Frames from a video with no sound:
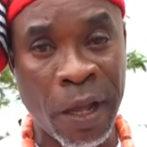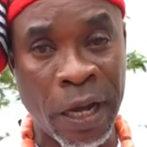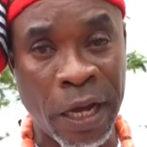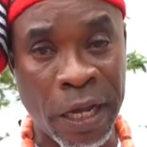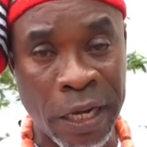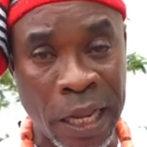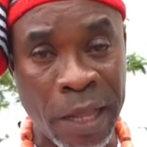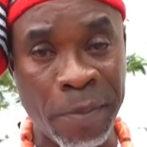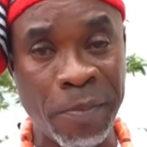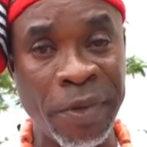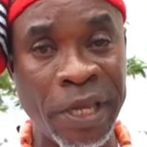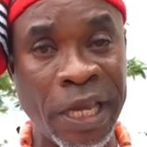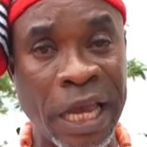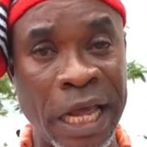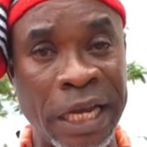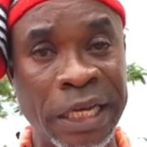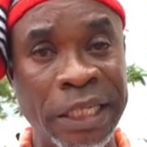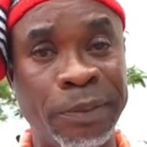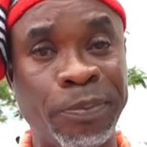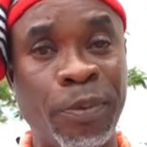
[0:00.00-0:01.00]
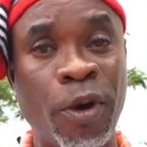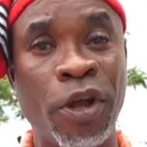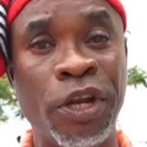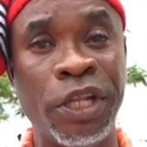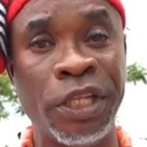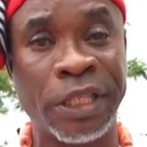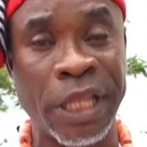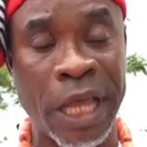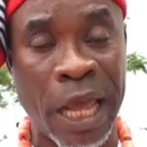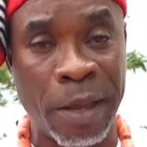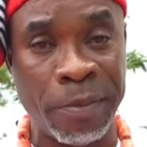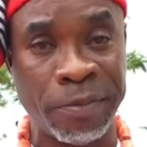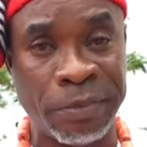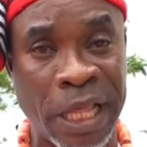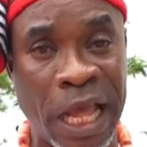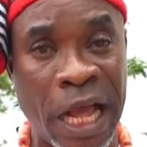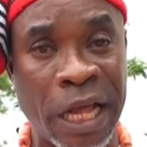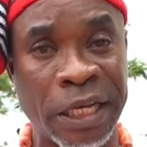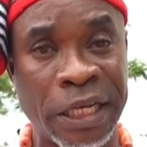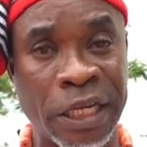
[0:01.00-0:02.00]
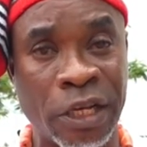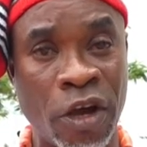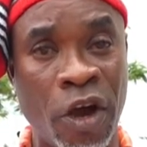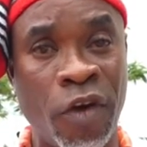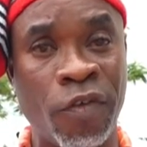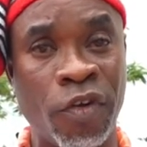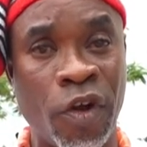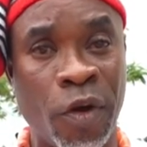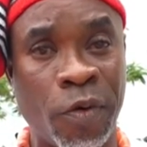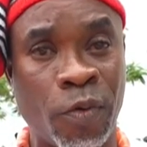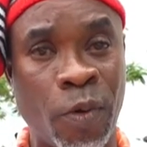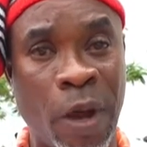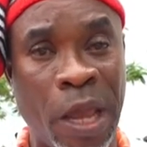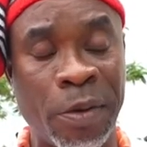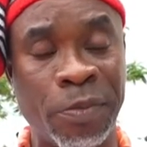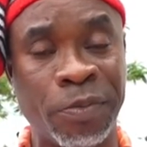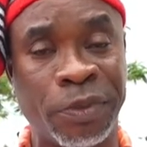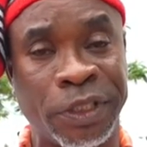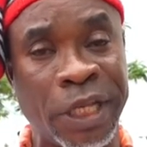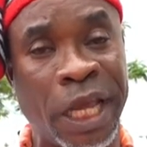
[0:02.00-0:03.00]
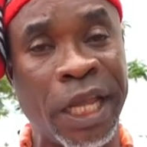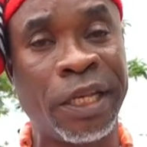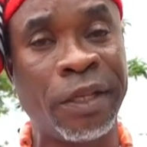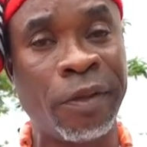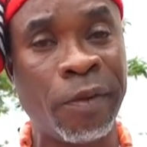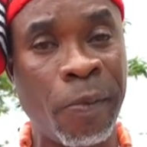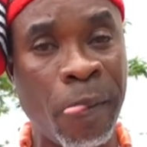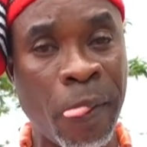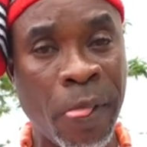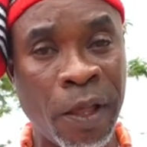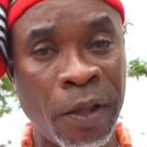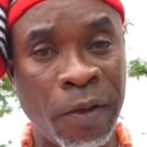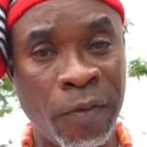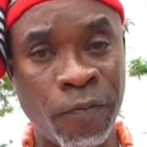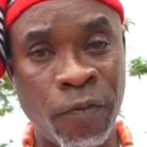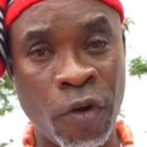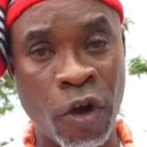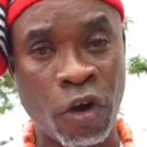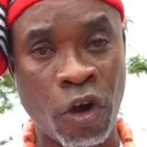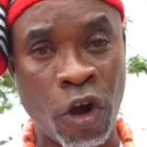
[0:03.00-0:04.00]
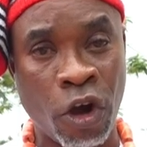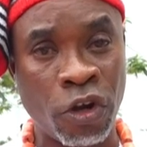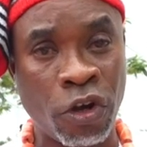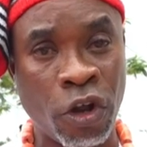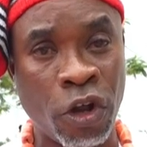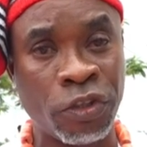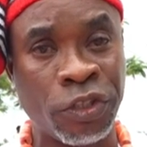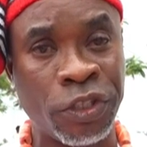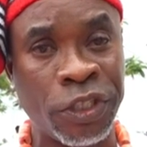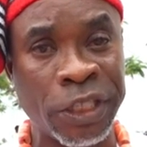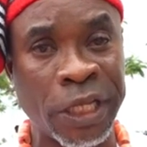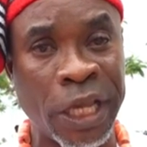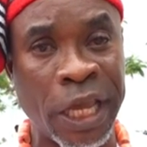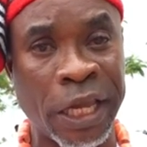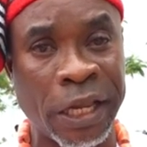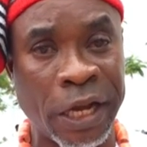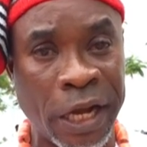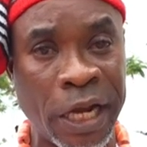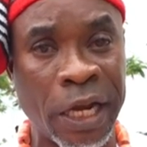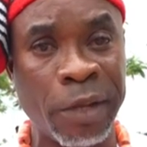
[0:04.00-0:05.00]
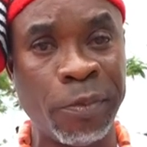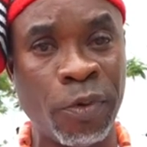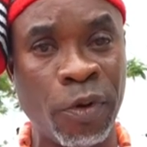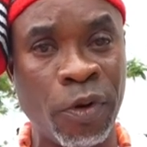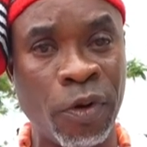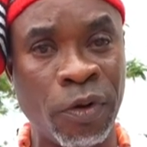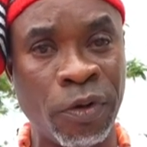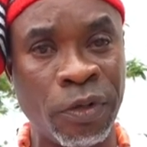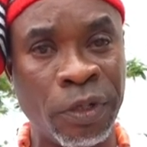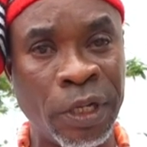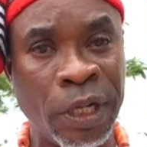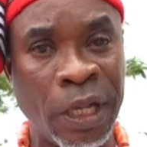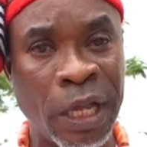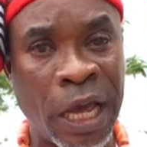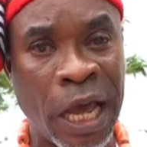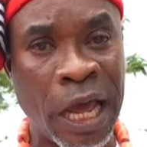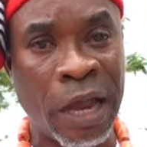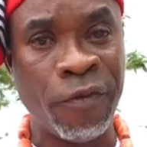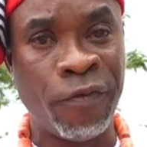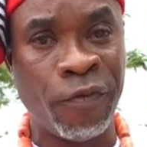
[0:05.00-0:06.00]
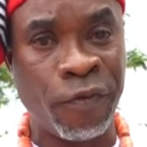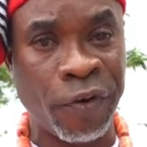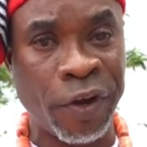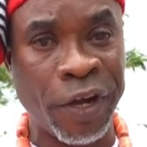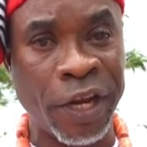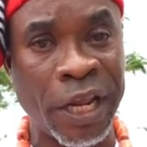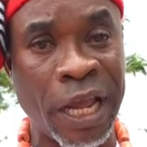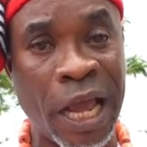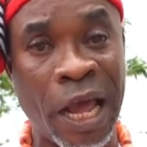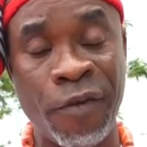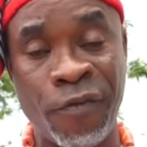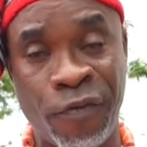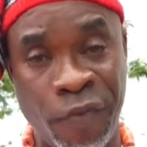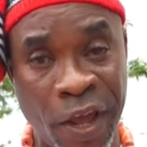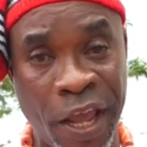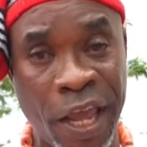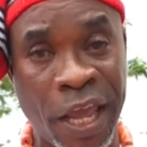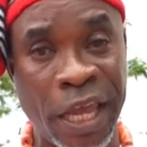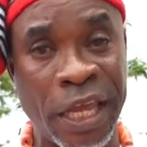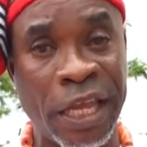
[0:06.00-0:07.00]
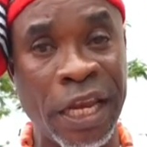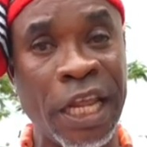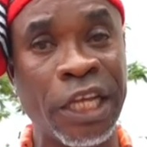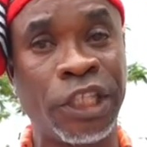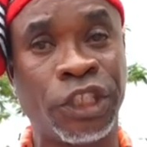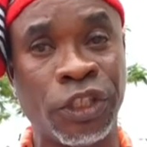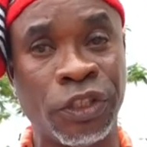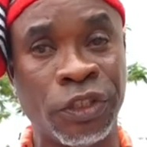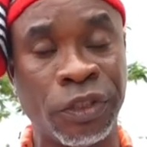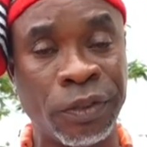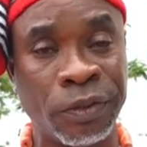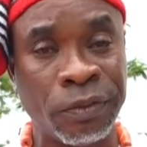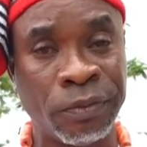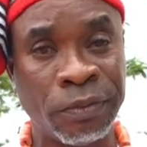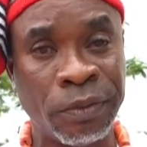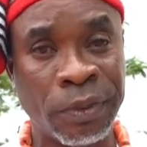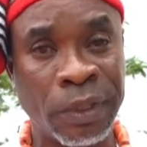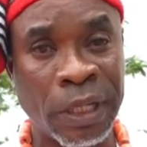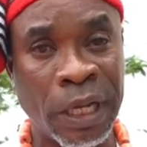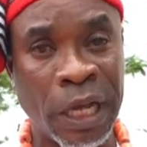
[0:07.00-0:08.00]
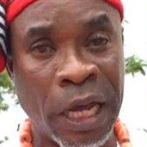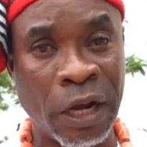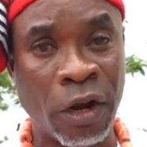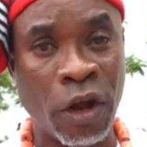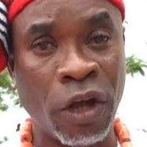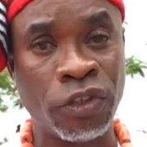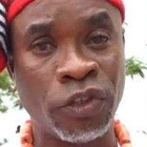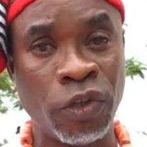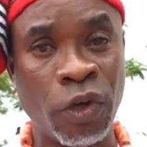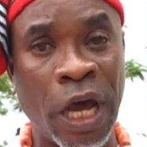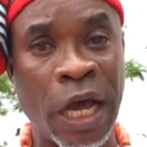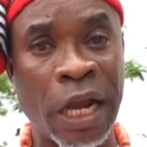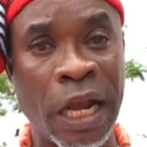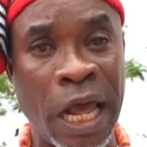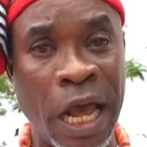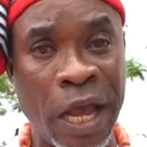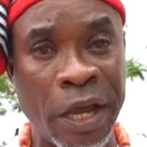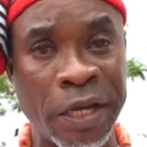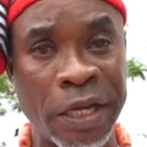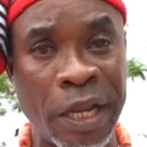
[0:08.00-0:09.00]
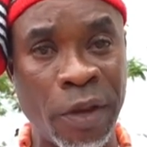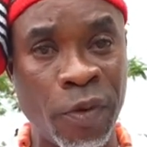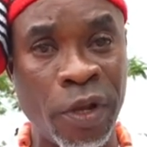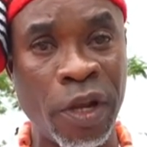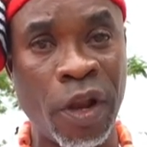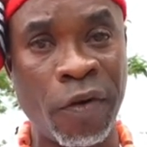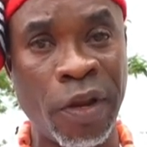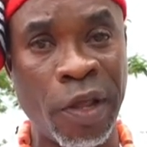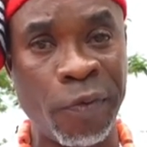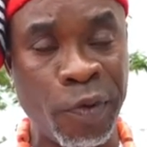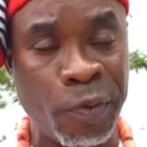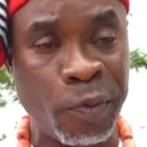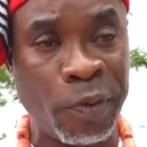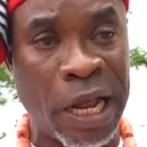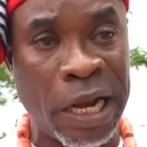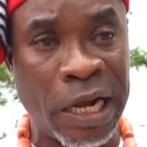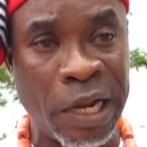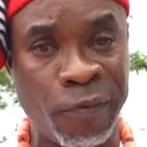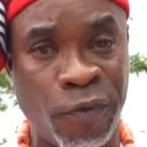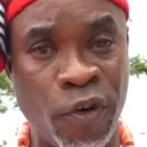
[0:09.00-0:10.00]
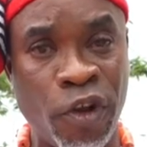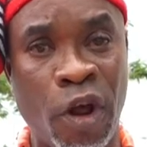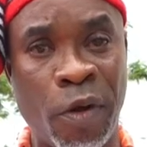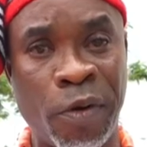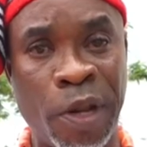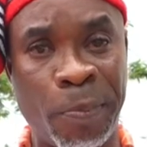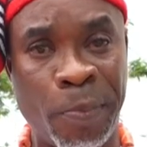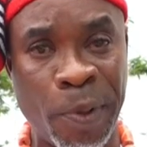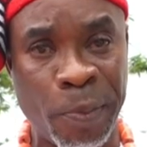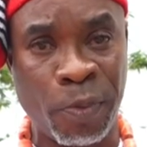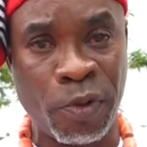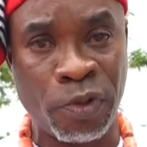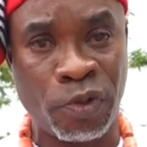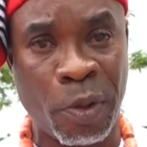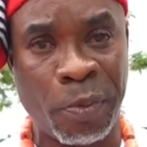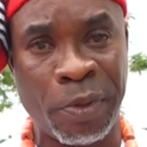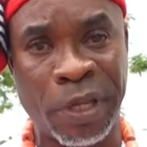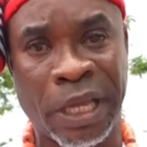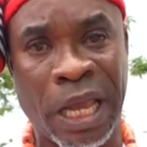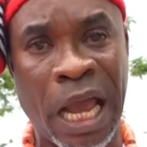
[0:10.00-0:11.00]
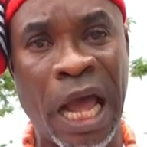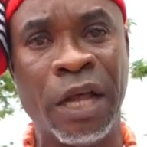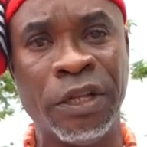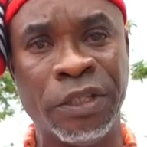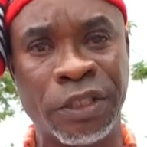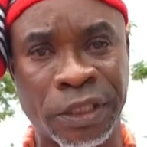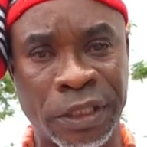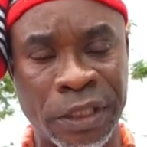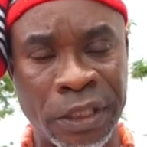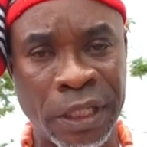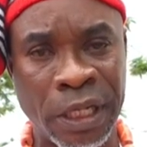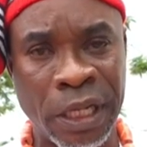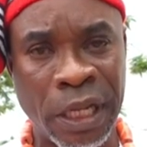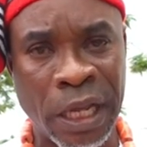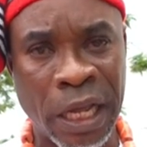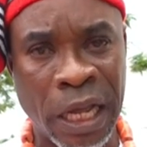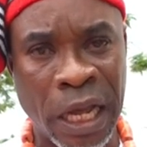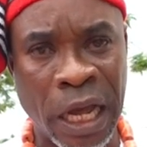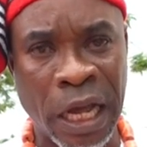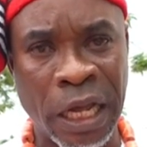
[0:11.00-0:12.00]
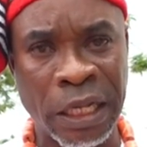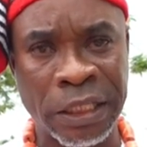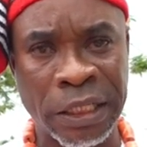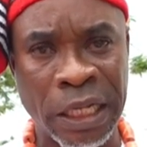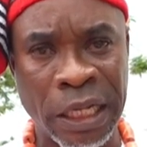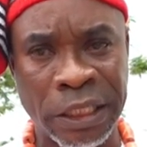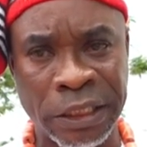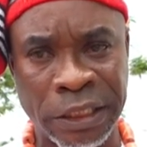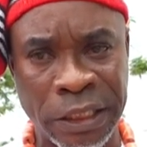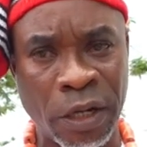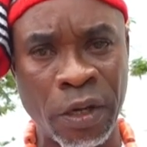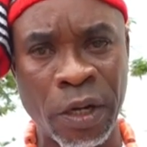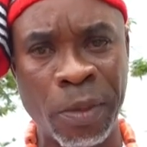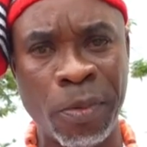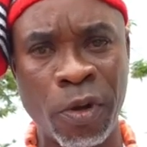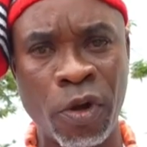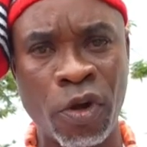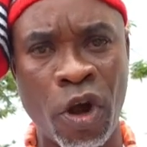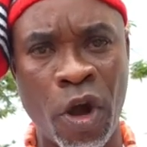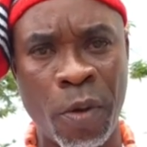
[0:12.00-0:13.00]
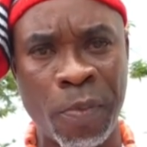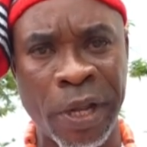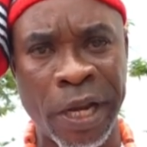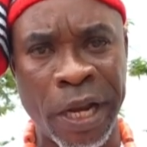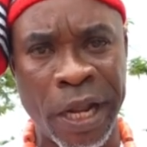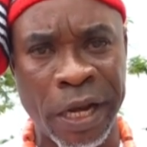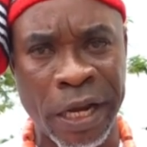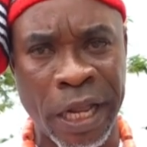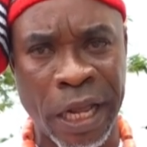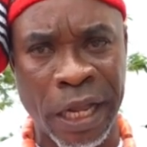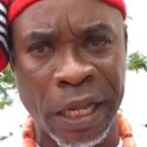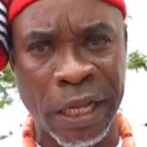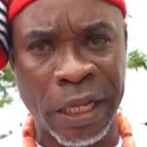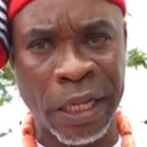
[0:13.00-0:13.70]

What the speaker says: And let me at this point in time thank the governor of Akwa Ibom State for conducting a credible and free and fair election, and also allowing the will of the people and the vote of the people to be counted and show the local government area.